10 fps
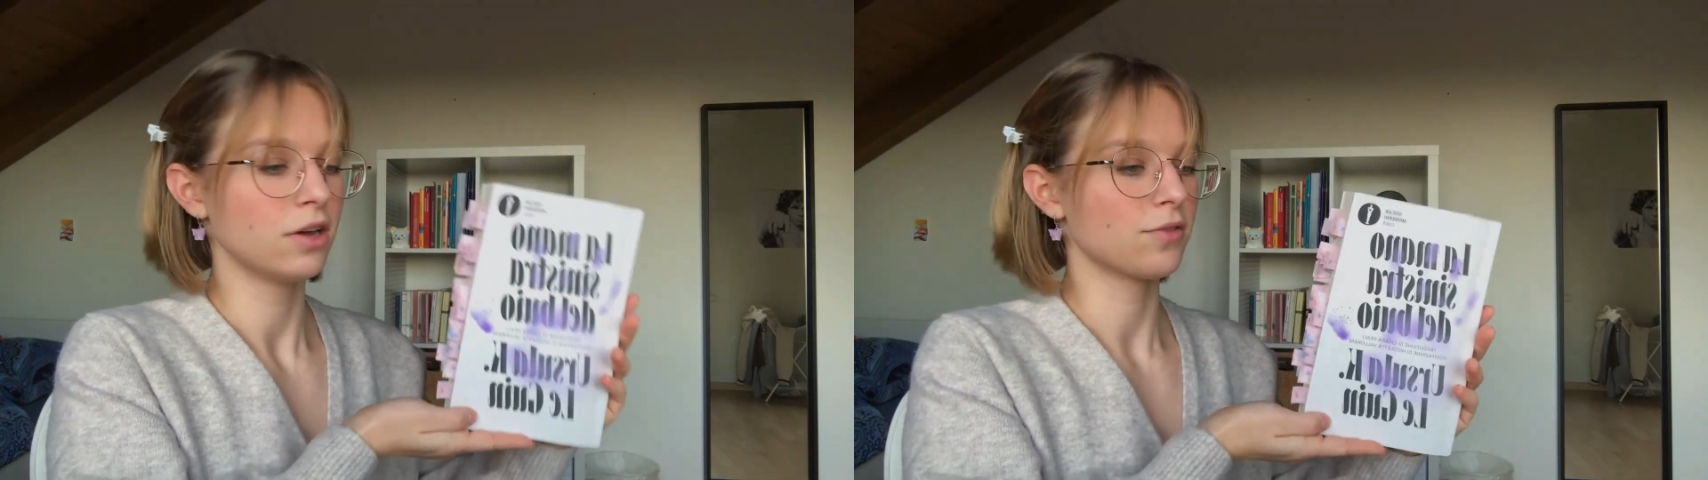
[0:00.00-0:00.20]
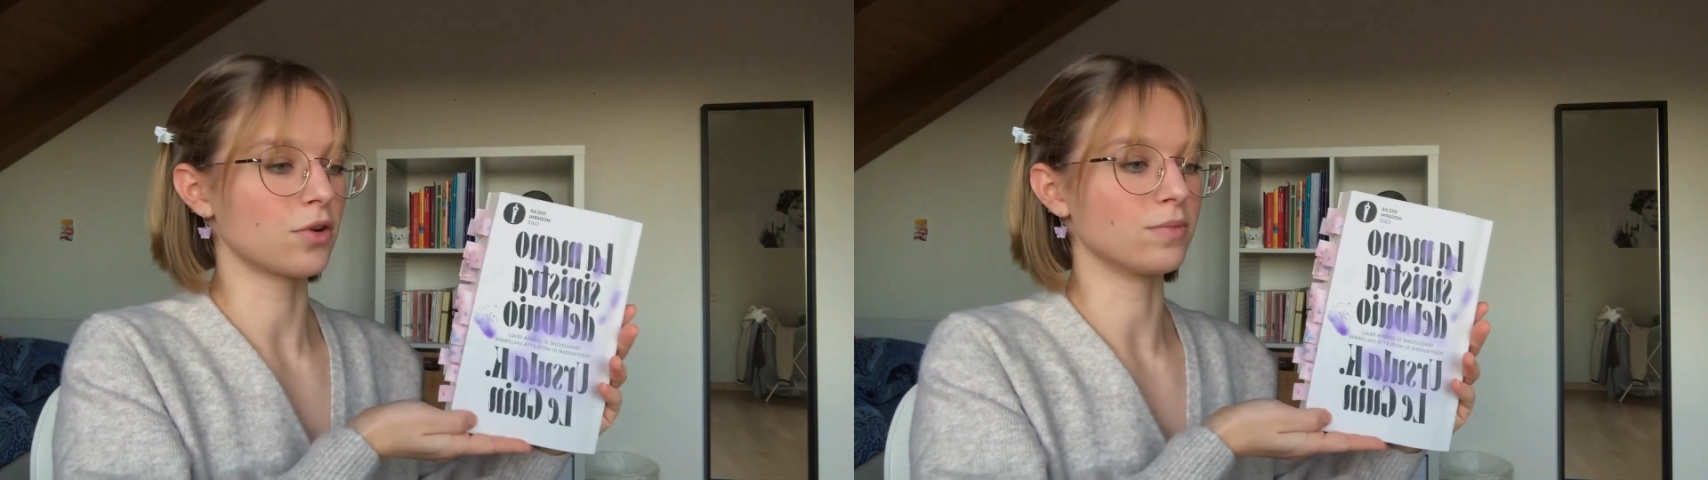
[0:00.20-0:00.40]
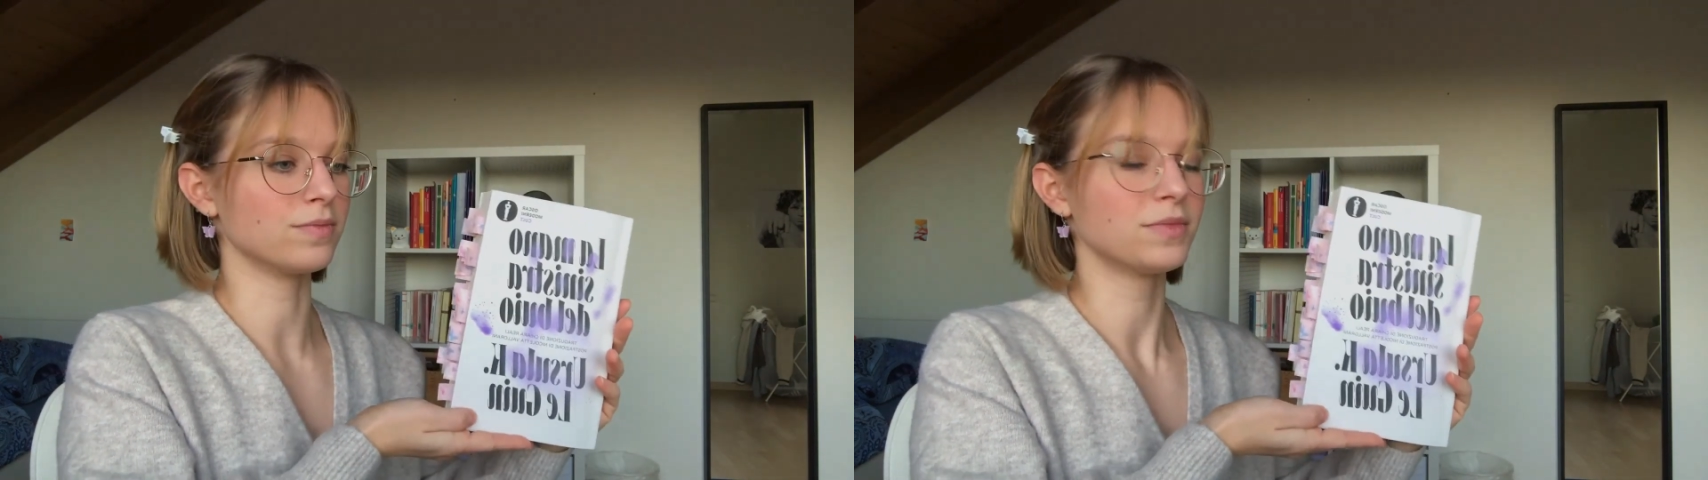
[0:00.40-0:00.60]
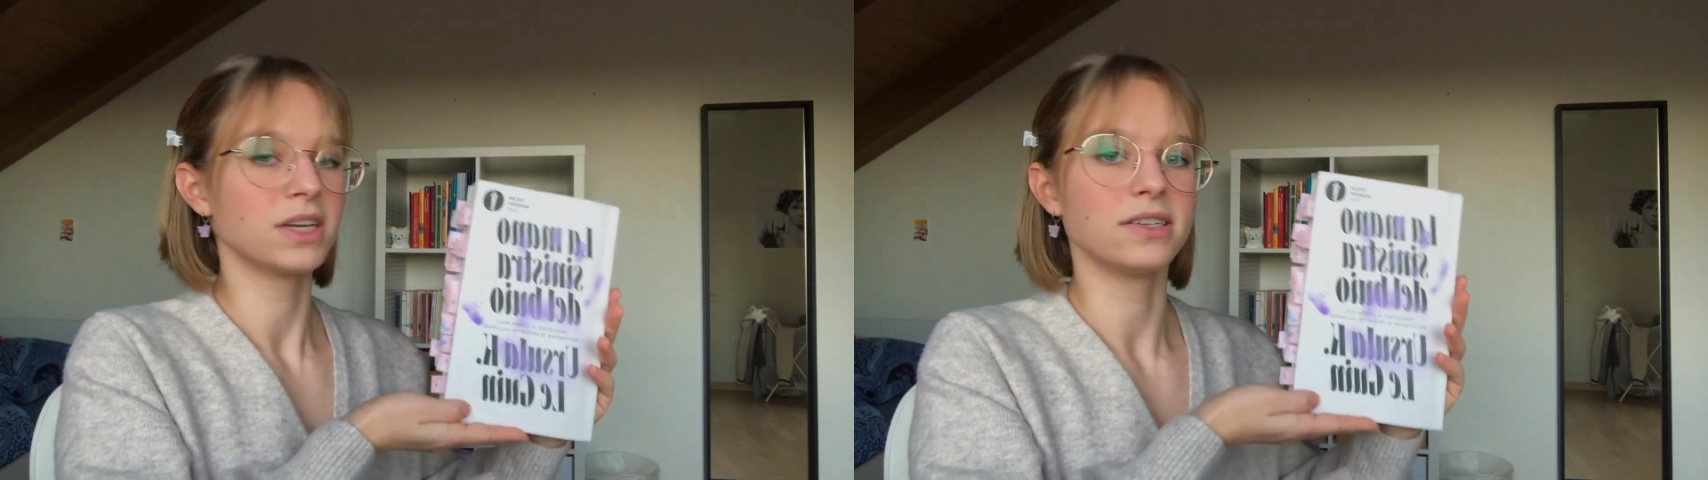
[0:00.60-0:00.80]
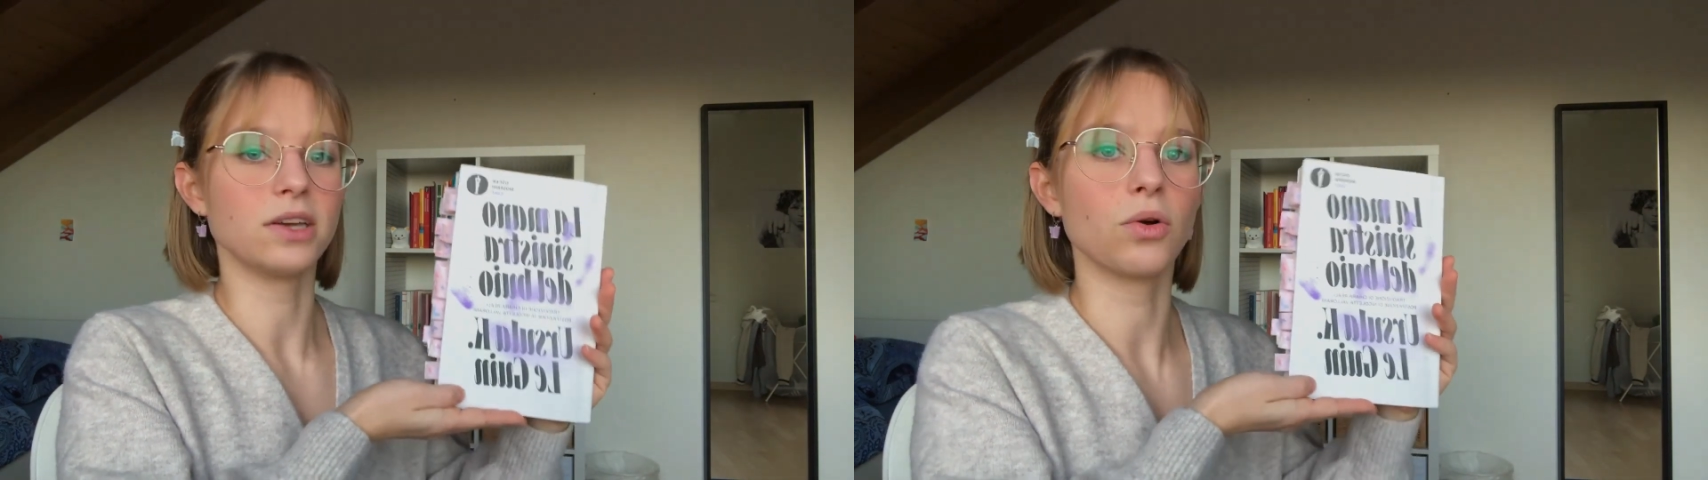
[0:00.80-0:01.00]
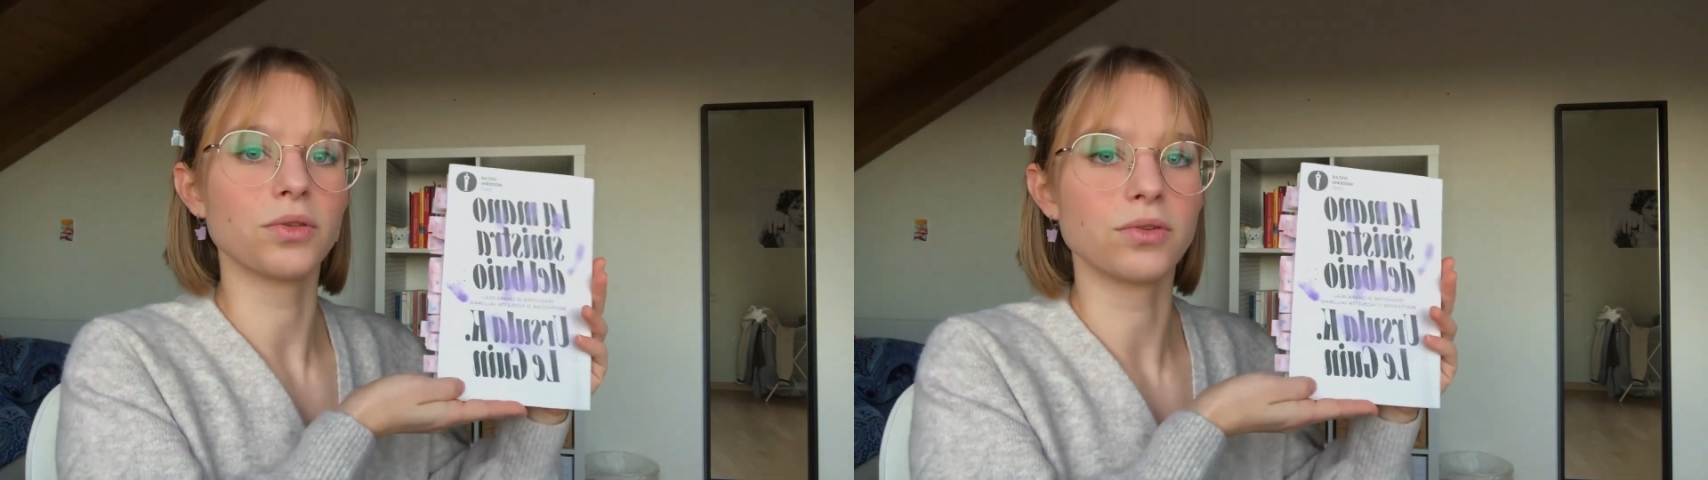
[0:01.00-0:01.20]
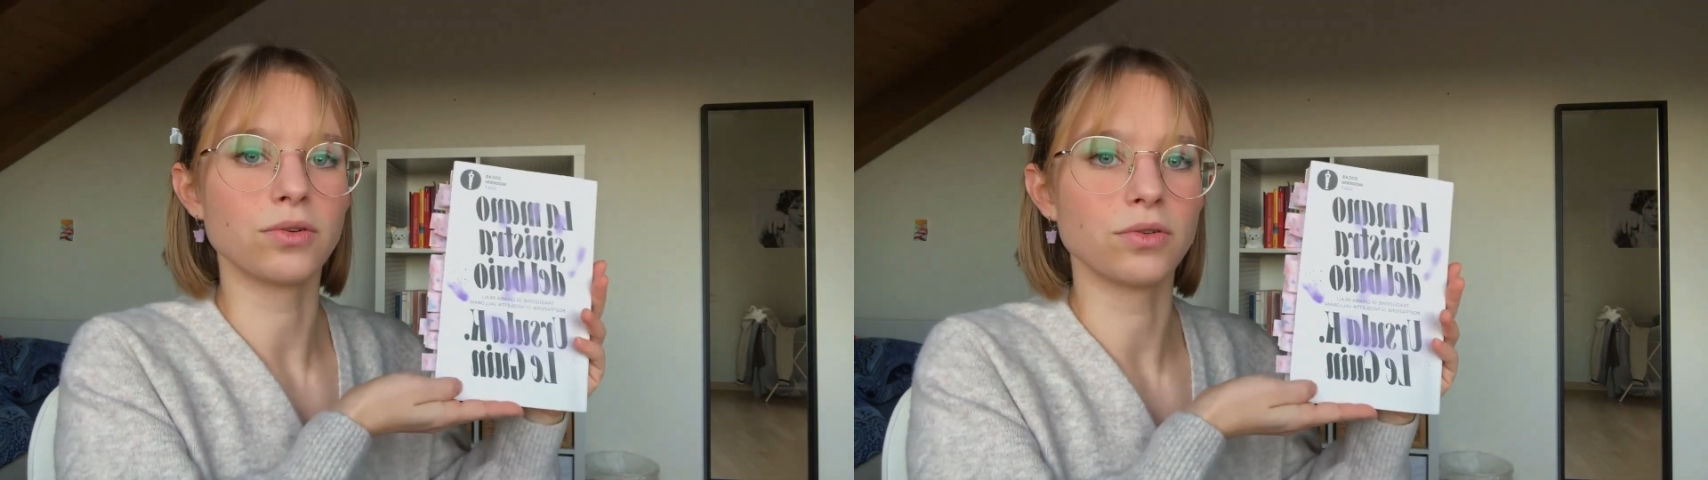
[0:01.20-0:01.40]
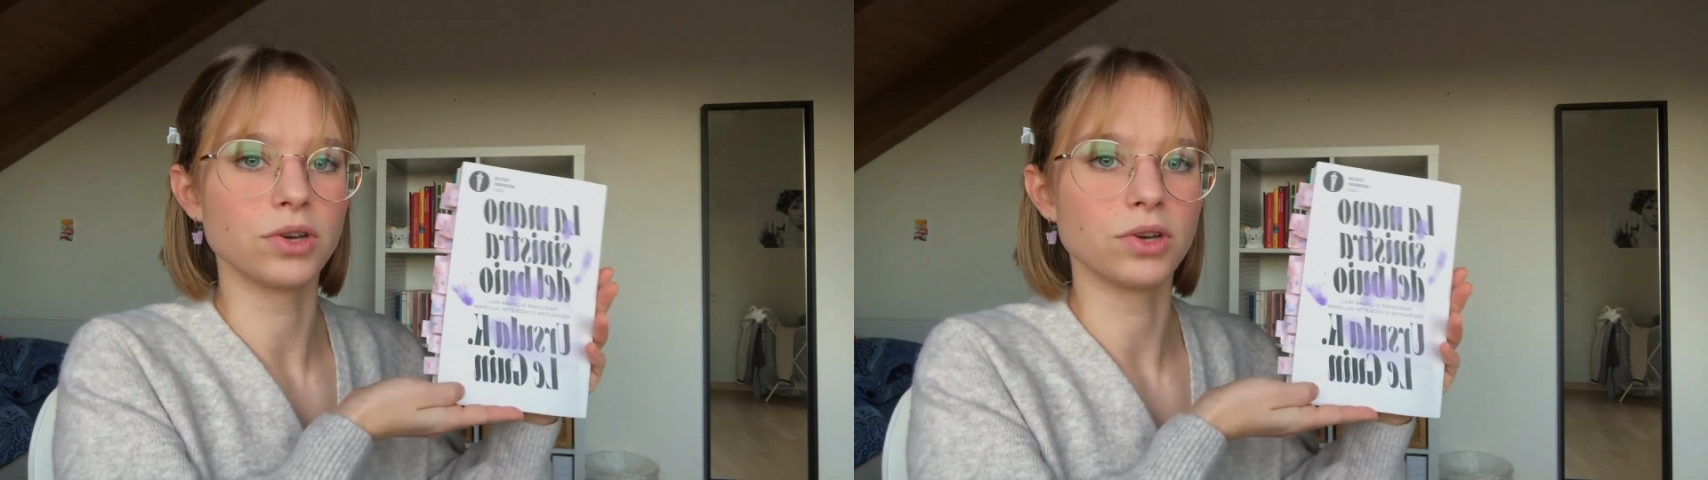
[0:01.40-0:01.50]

from the author